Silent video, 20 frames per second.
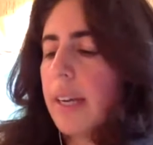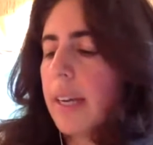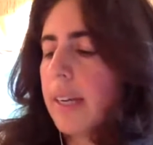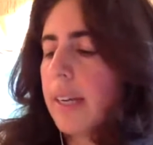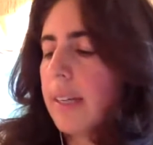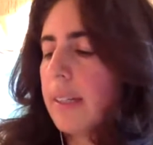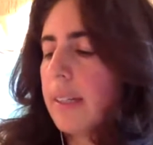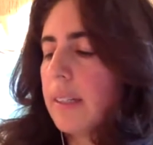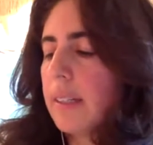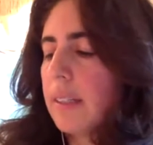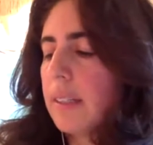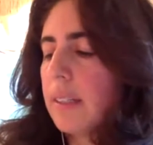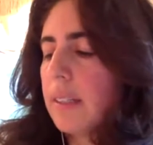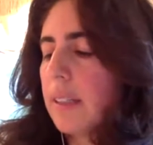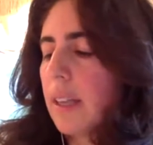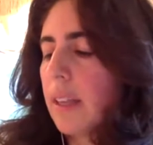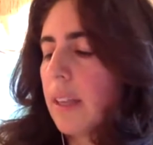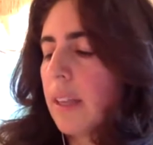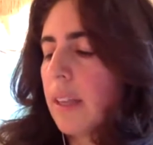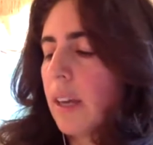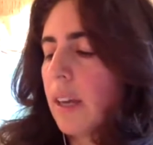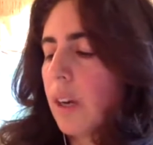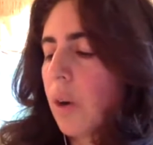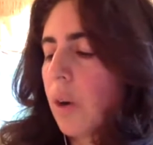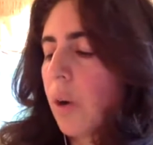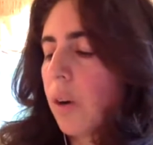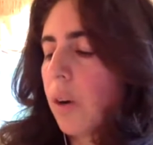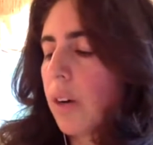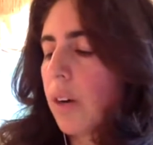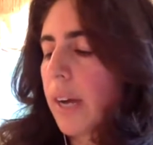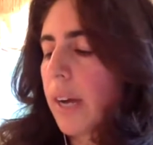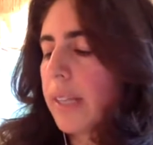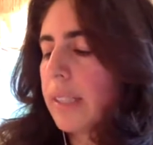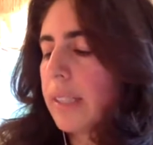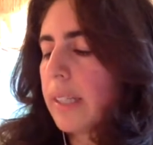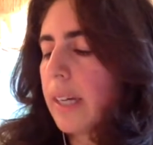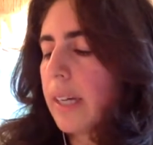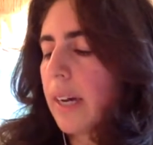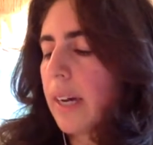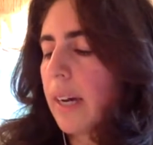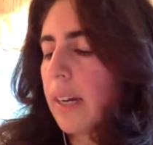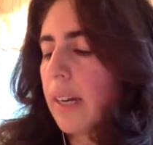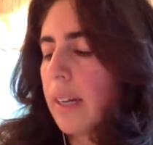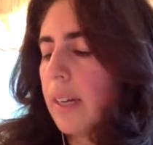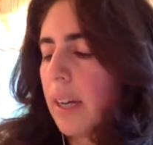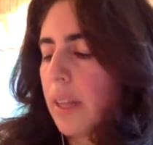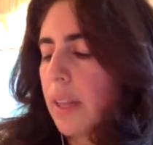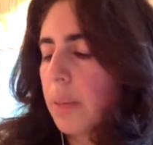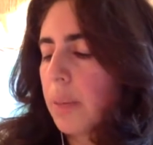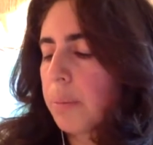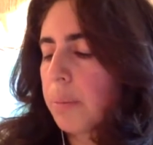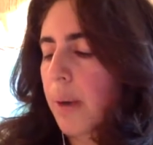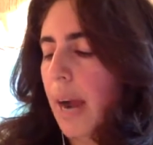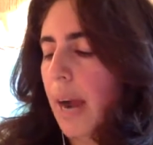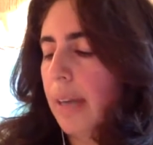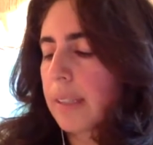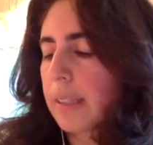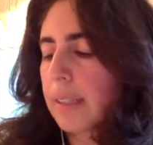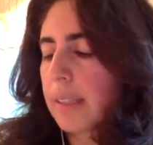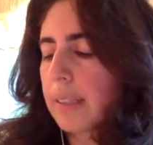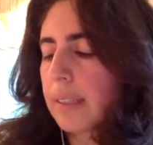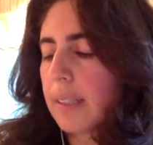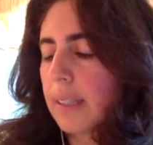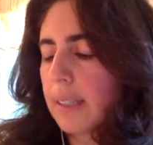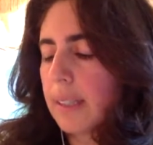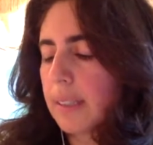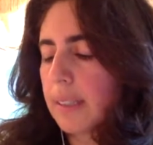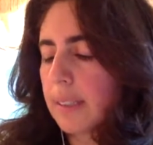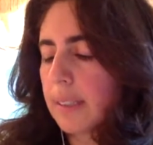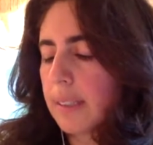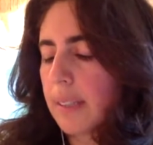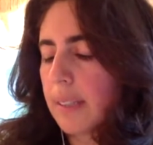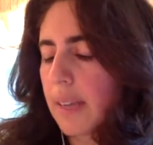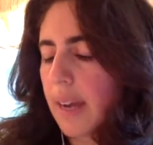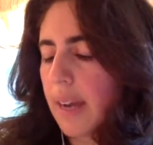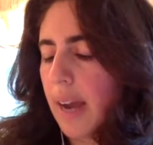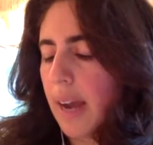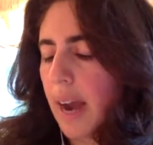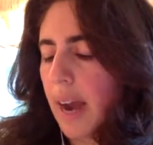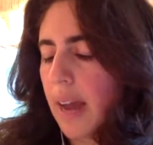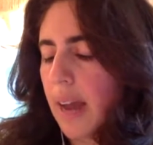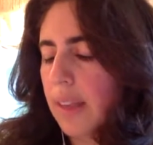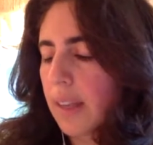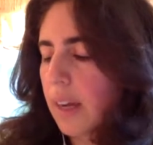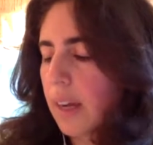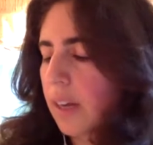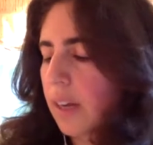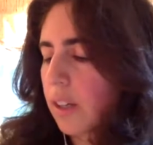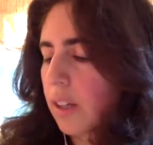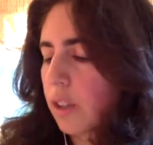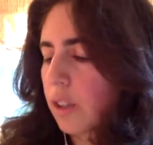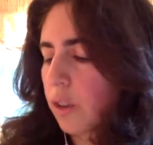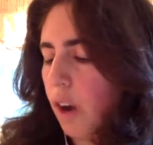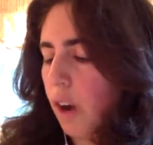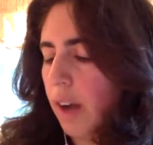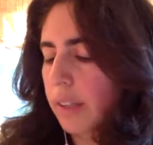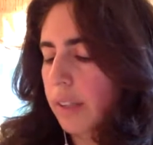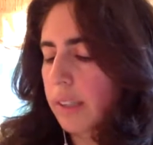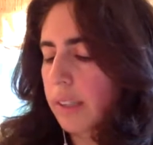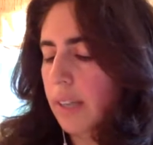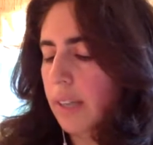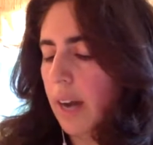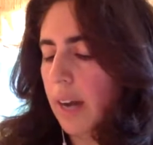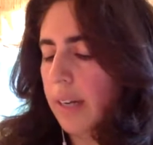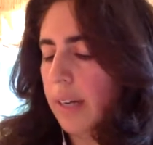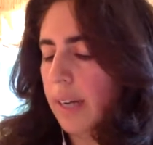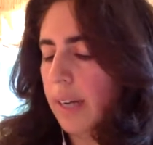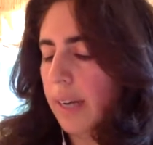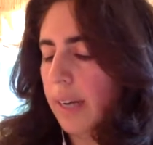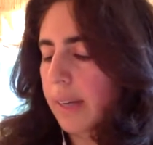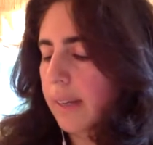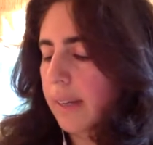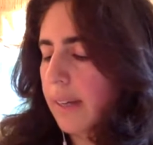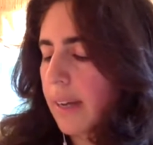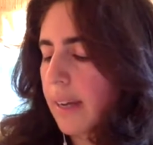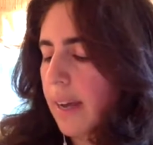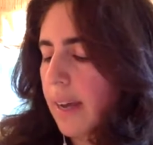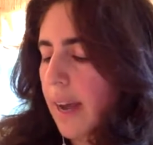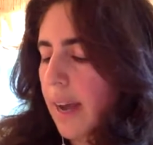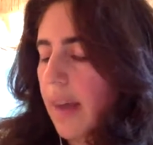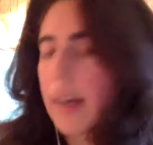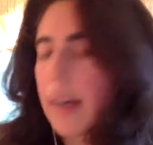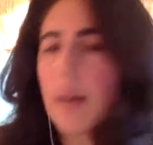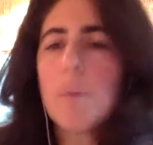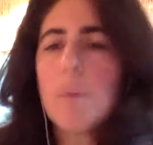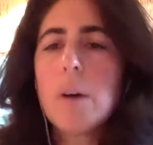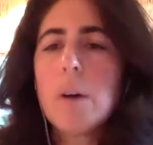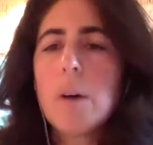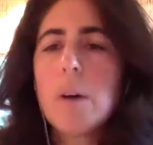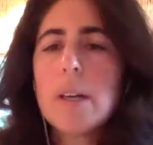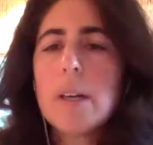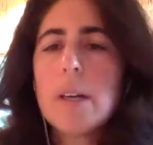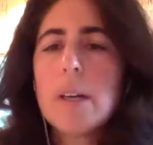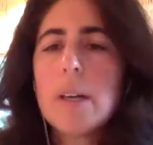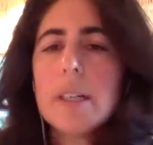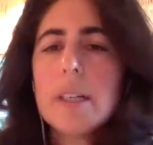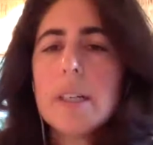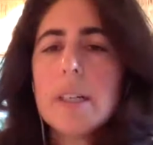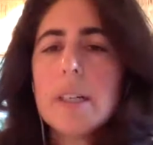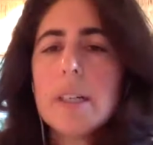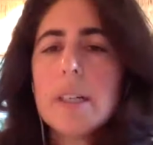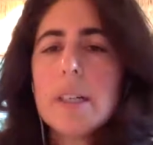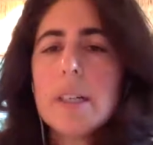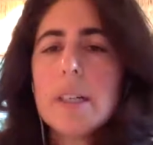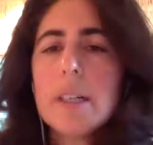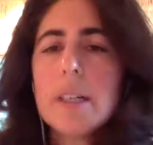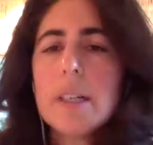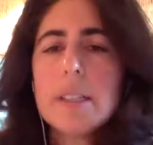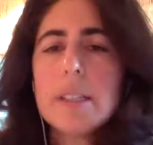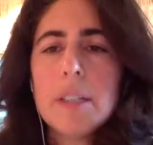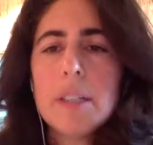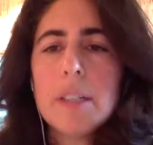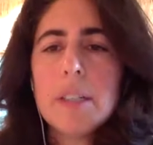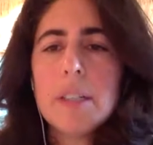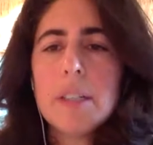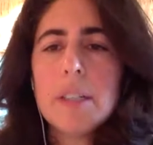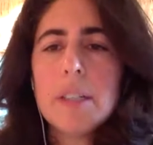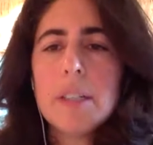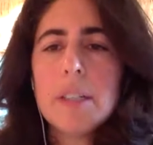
is the core idea, the practices, and the cross-cutting. And I wanted to tap